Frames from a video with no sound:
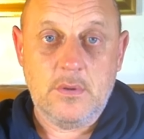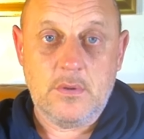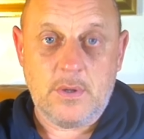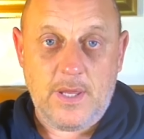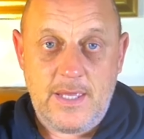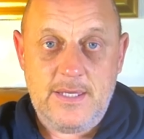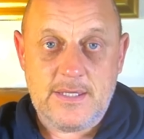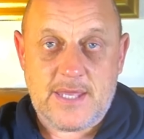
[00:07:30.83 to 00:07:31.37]

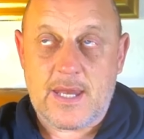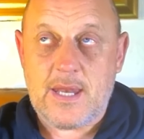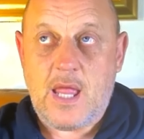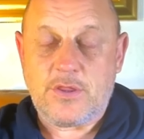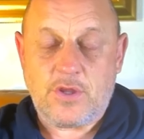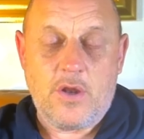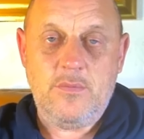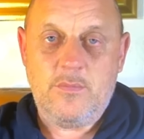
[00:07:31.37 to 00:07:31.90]
Right, getting
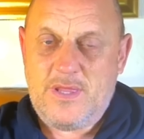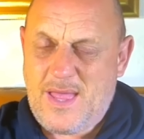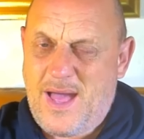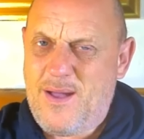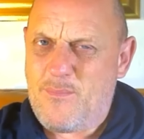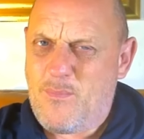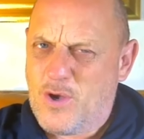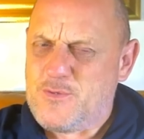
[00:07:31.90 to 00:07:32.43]
a dunt with
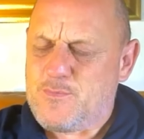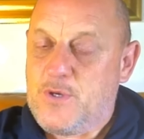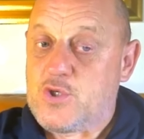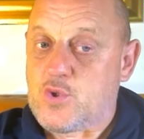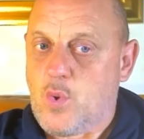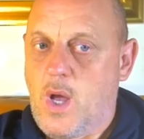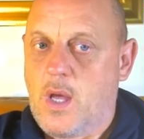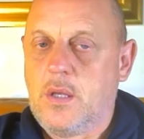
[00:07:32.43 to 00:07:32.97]
that must be
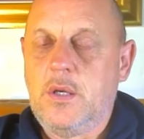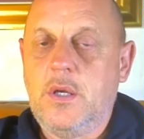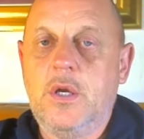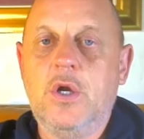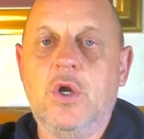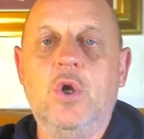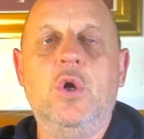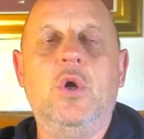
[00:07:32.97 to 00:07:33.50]
sore.
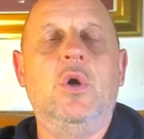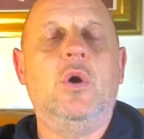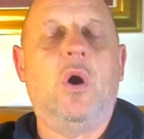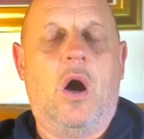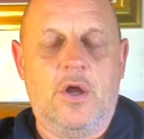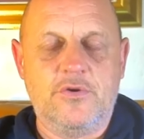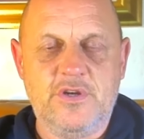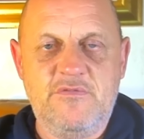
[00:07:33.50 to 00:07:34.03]

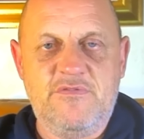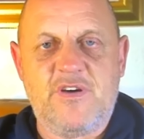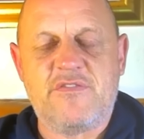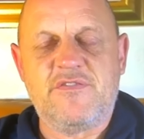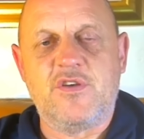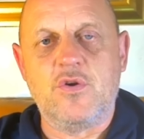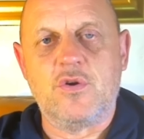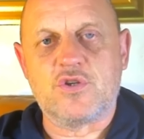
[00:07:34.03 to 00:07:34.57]

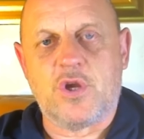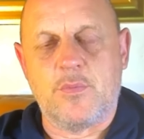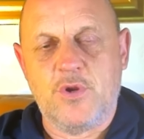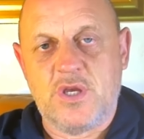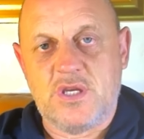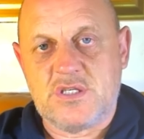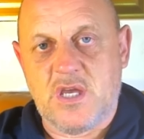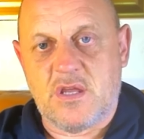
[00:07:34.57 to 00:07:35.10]
150 hours
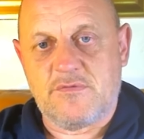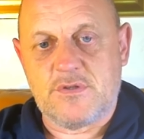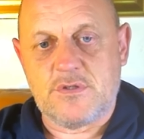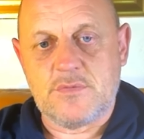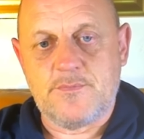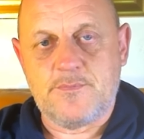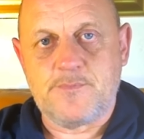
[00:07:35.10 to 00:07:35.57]
community service.